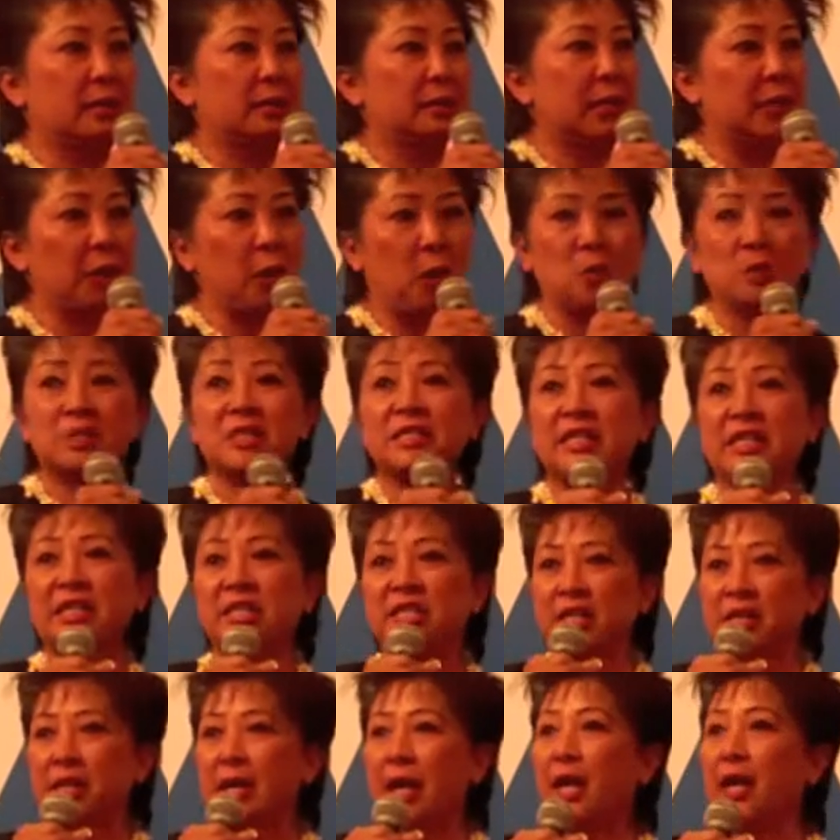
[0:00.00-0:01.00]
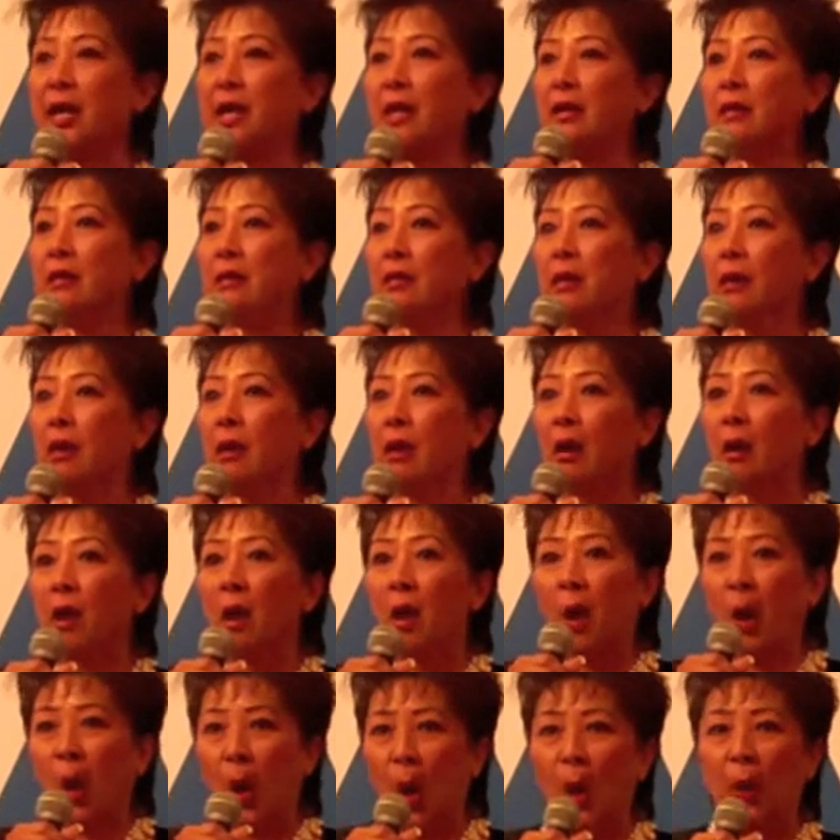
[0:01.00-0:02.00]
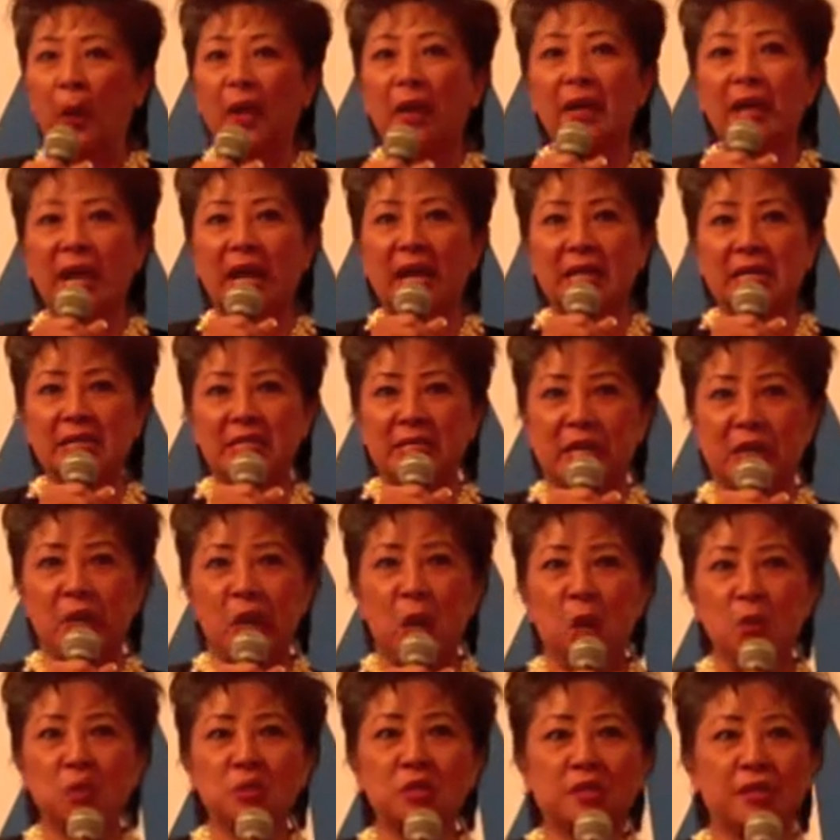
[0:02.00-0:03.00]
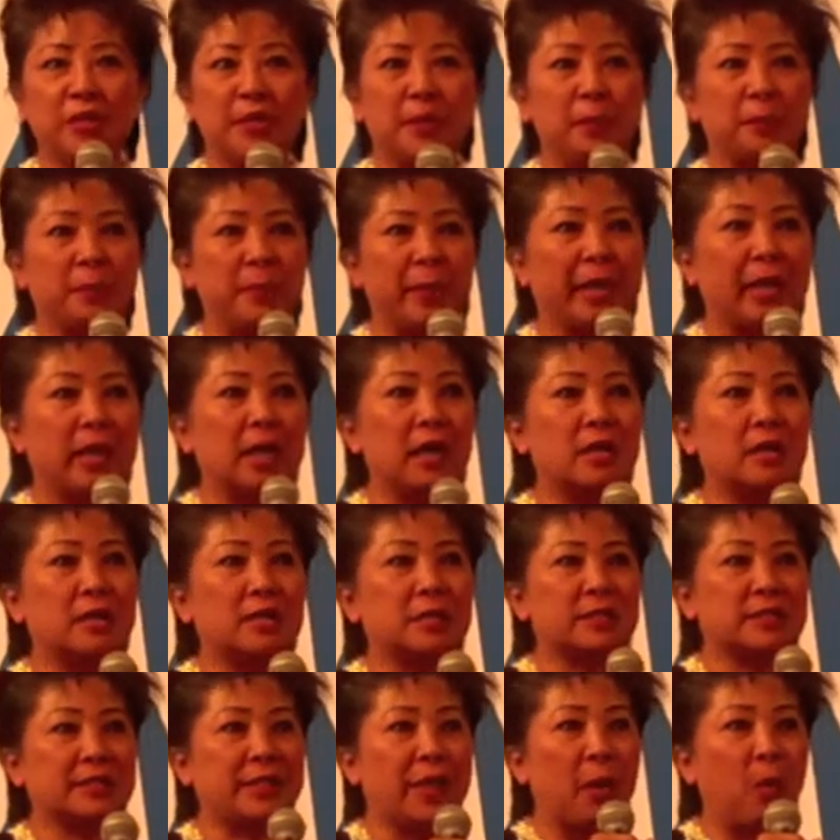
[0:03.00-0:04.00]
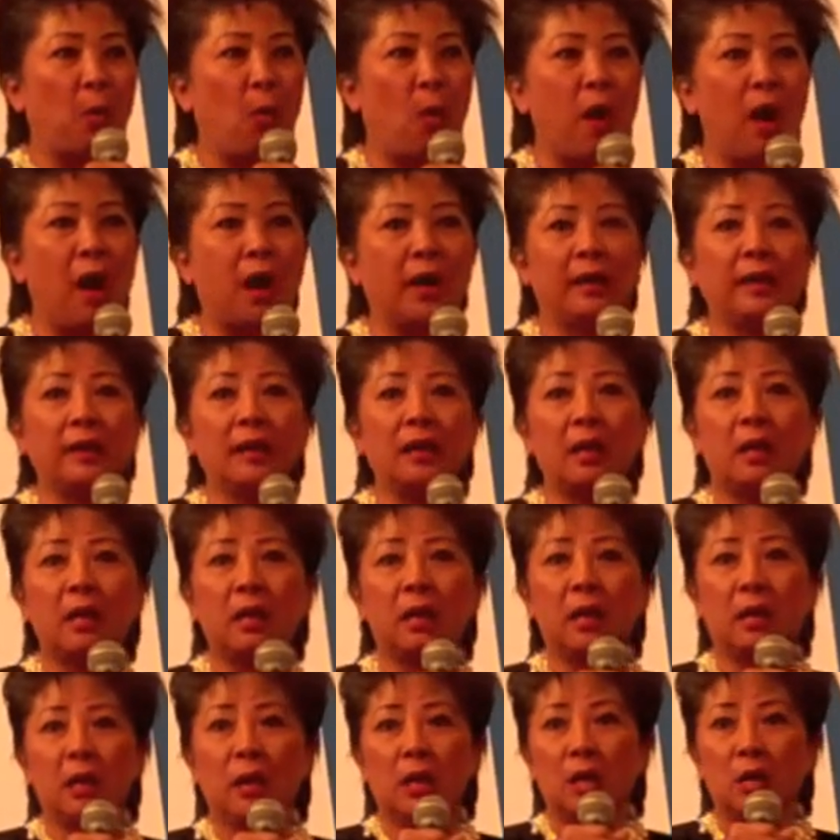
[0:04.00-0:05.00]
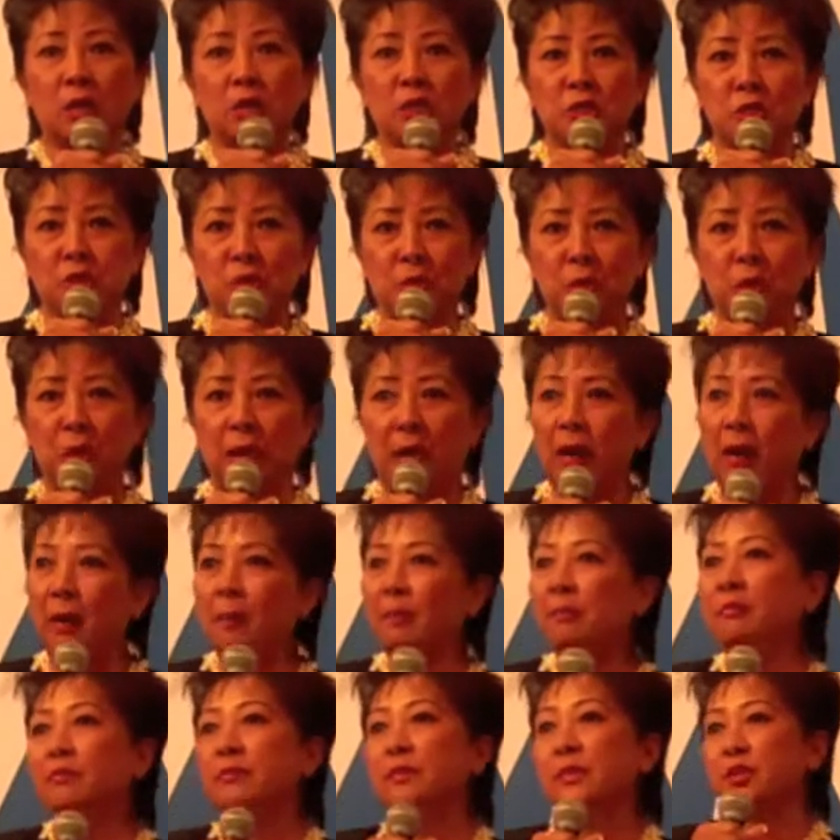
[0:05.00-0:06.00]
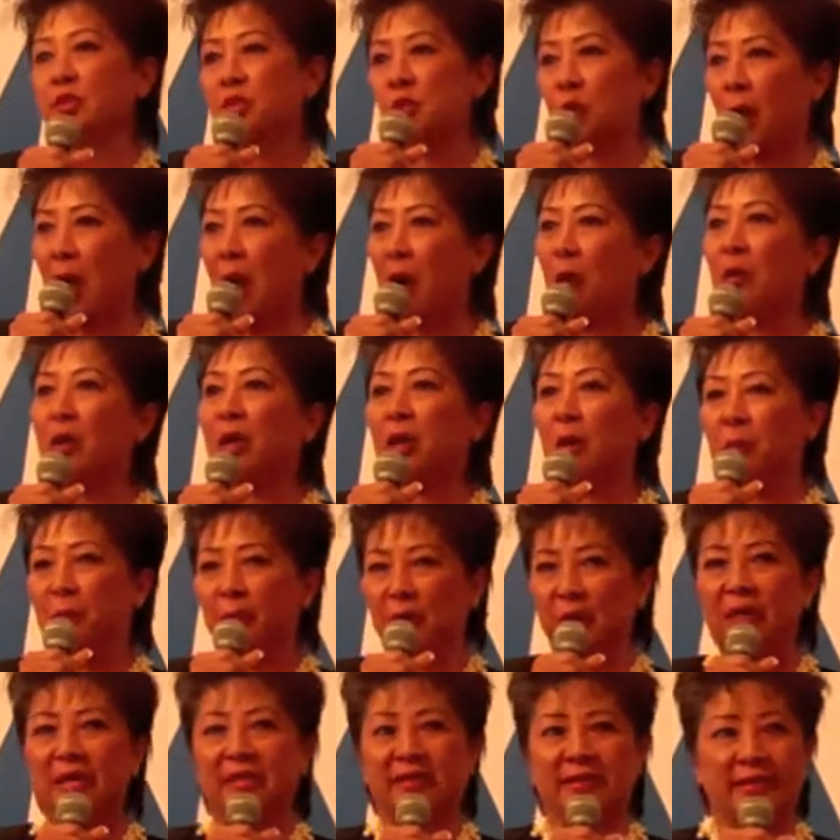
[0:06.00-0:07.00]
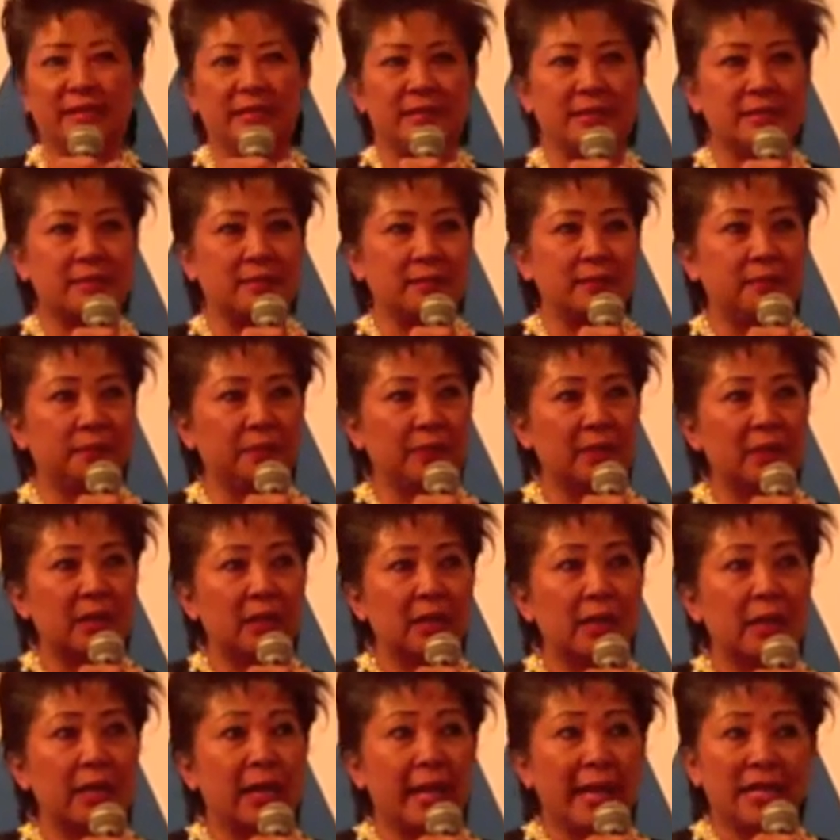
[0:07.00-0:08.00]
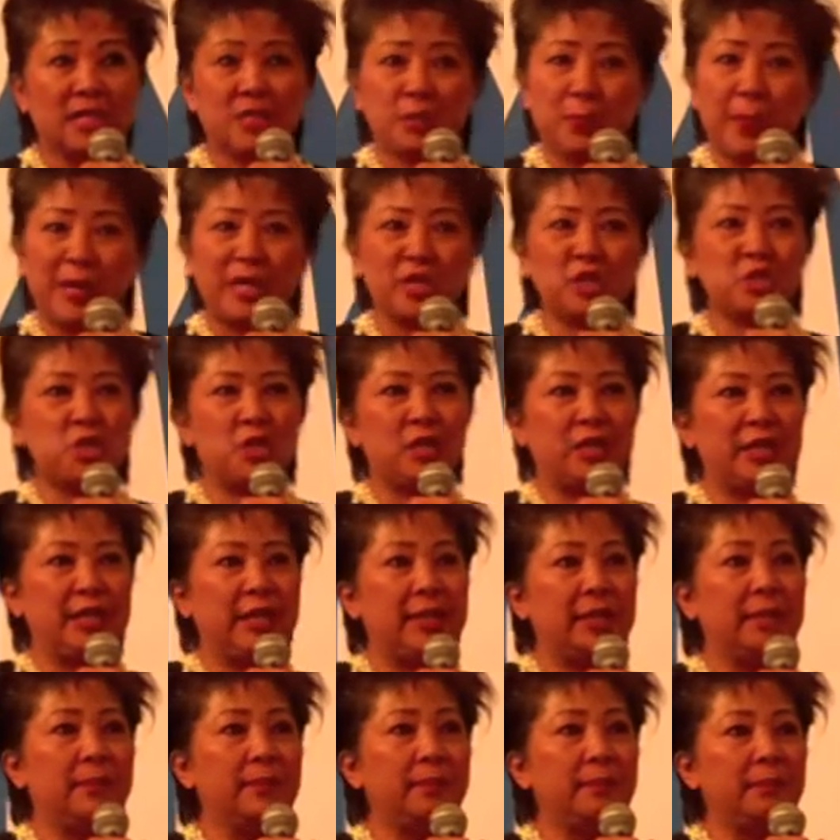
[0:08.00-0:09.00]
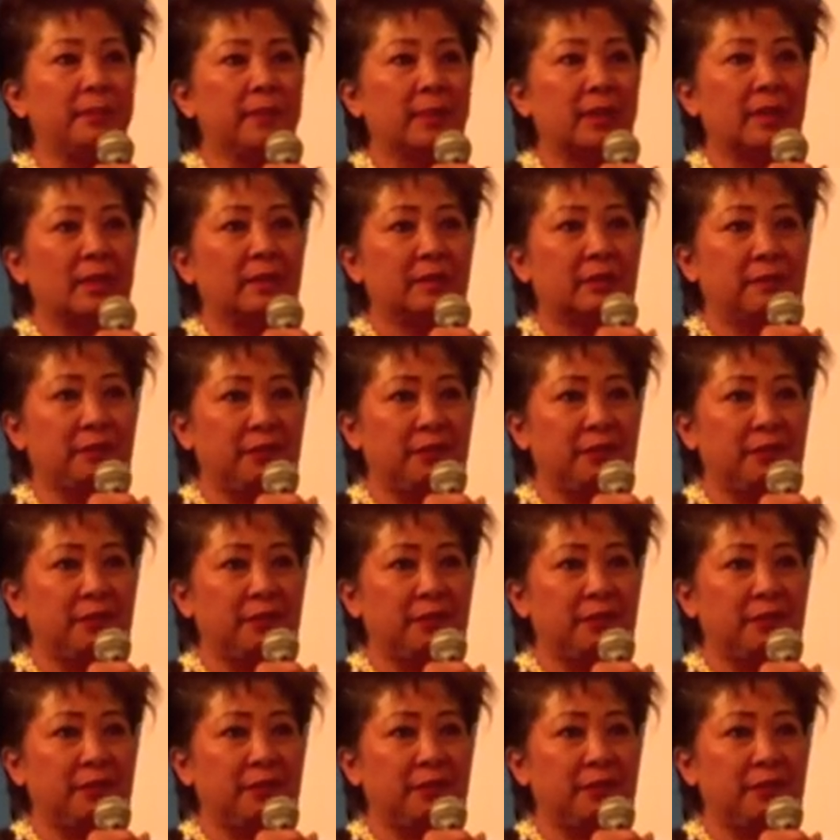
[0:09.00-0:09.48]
that OCTA organized and hosting because they want to come to our communities, especially the